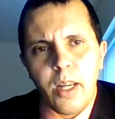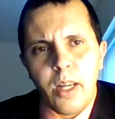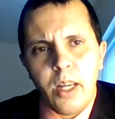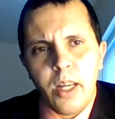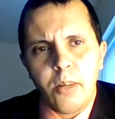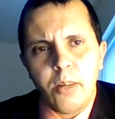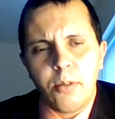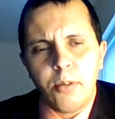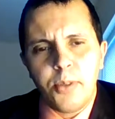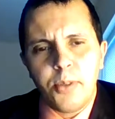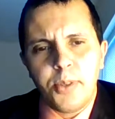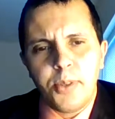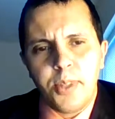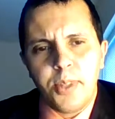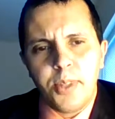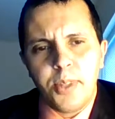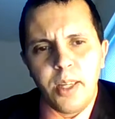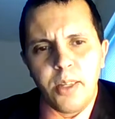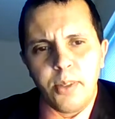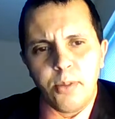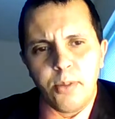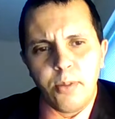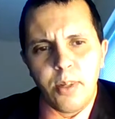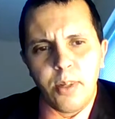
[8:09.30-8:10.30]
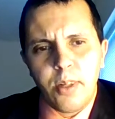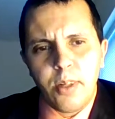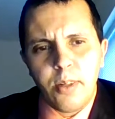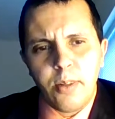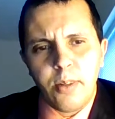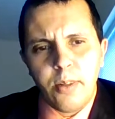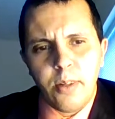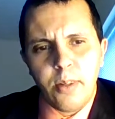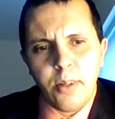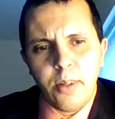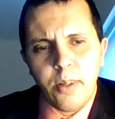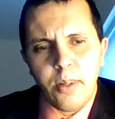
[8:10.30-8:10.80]
I would say as
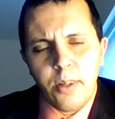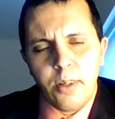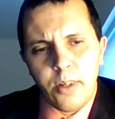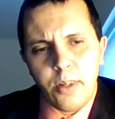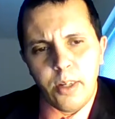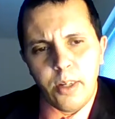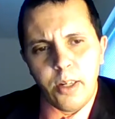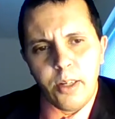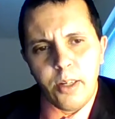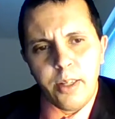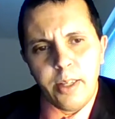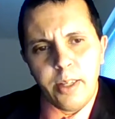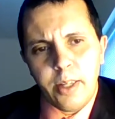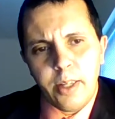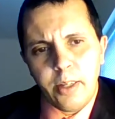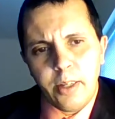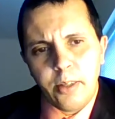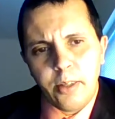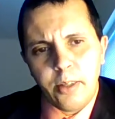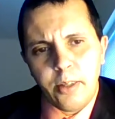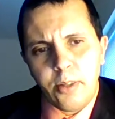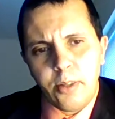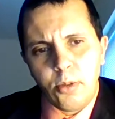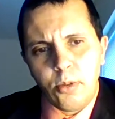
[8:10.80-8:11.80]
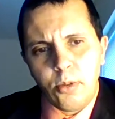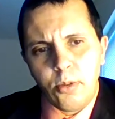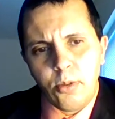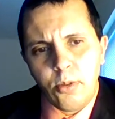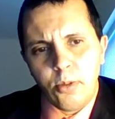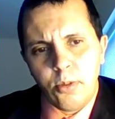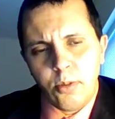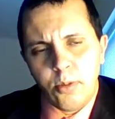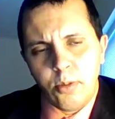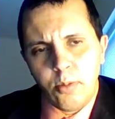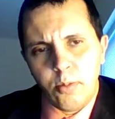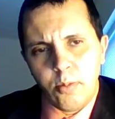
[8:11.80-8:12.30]
well, hard luck
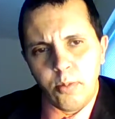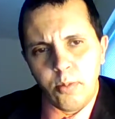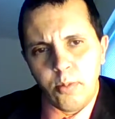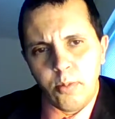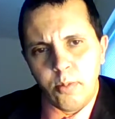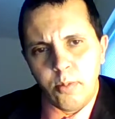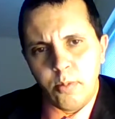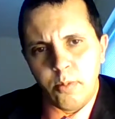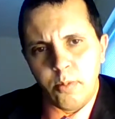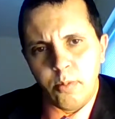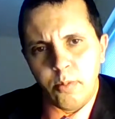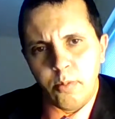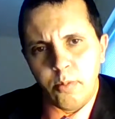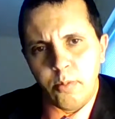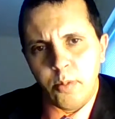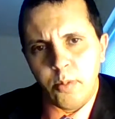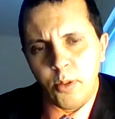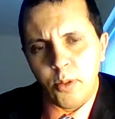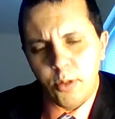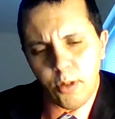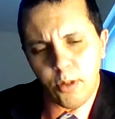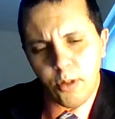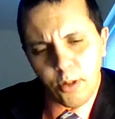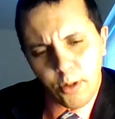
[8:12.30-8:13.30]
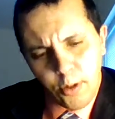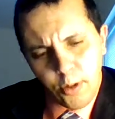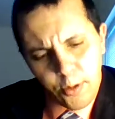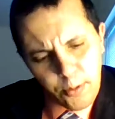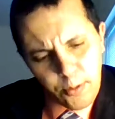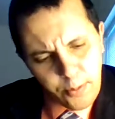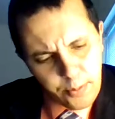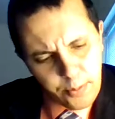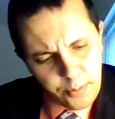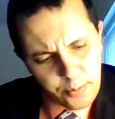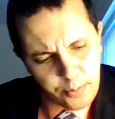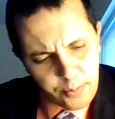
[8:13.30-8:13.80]
to Morocco,